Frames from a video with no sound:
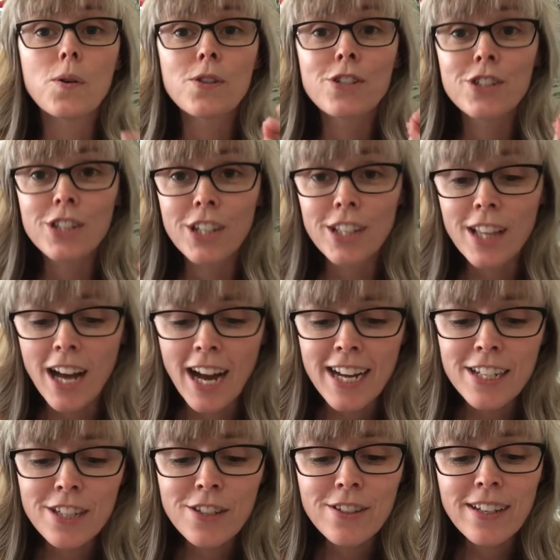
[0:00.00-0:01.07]

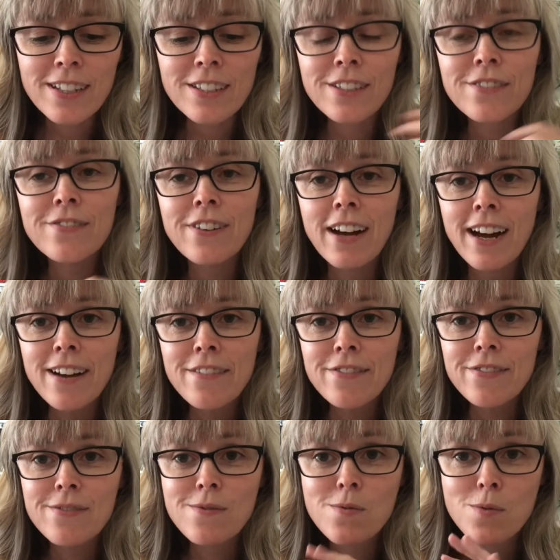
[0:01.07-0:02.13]
July
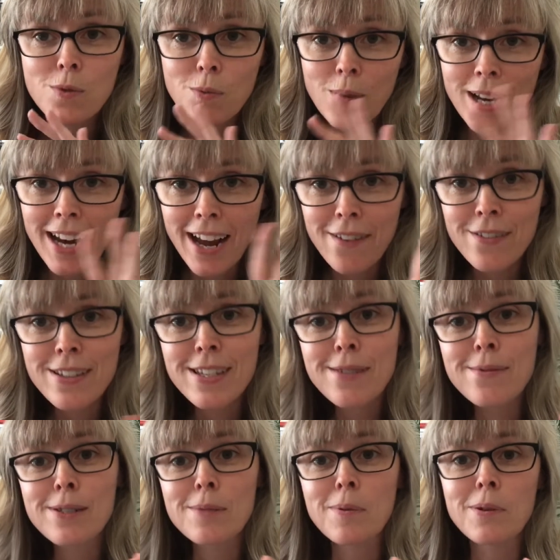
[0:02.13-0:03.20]
2005 was when
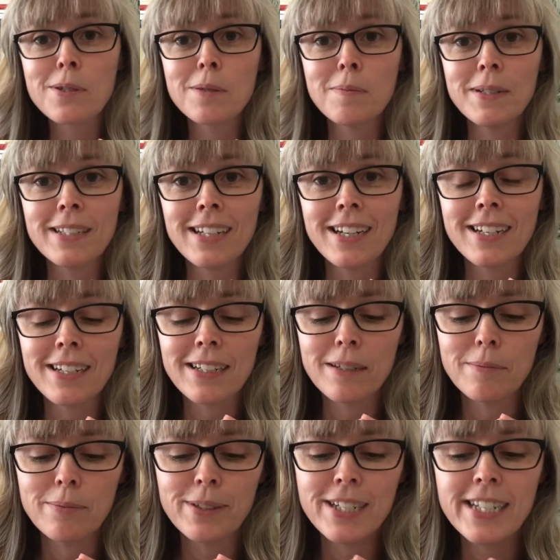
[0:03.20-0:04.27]
everything was supposed to be done and
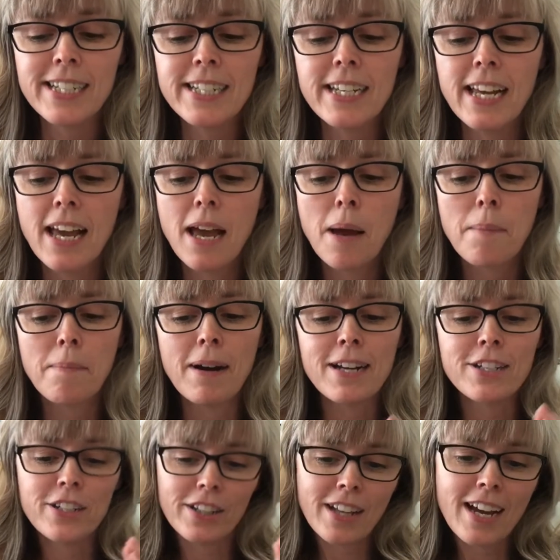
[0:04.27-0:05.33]
completed. By
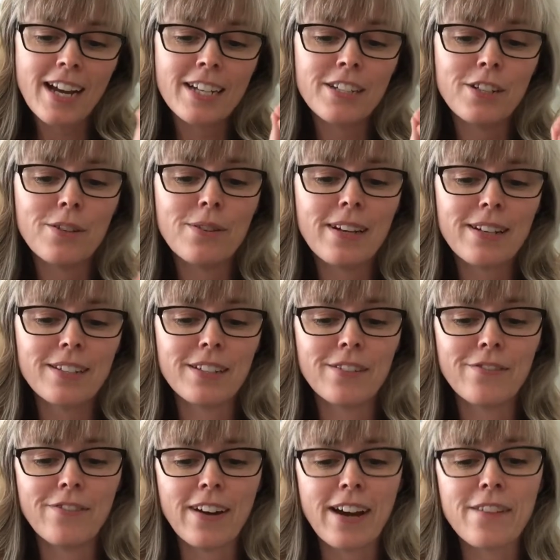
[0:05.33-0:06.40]
July
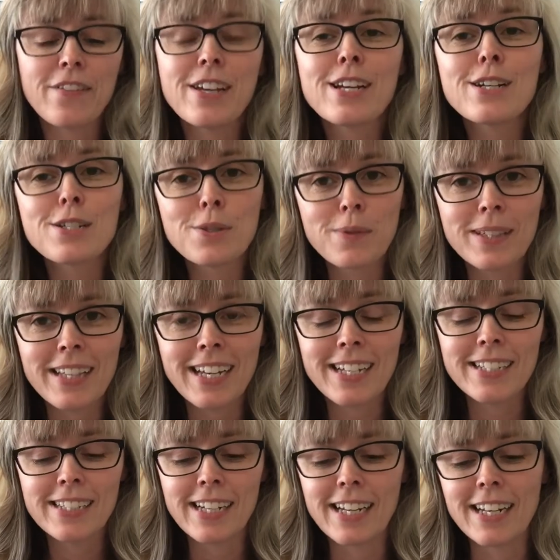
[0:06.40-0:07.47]
2005, here's what they
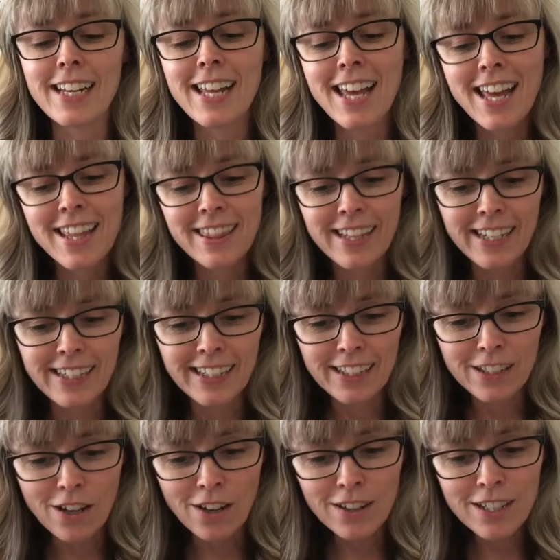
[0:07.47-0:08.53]
had done. They had
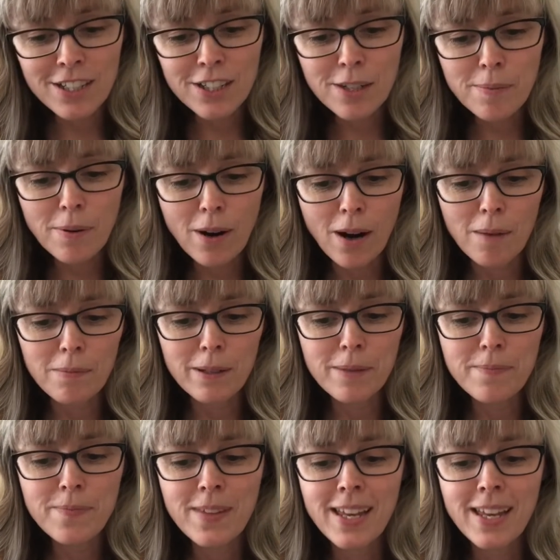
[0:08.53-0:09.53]
acknowledged the problem.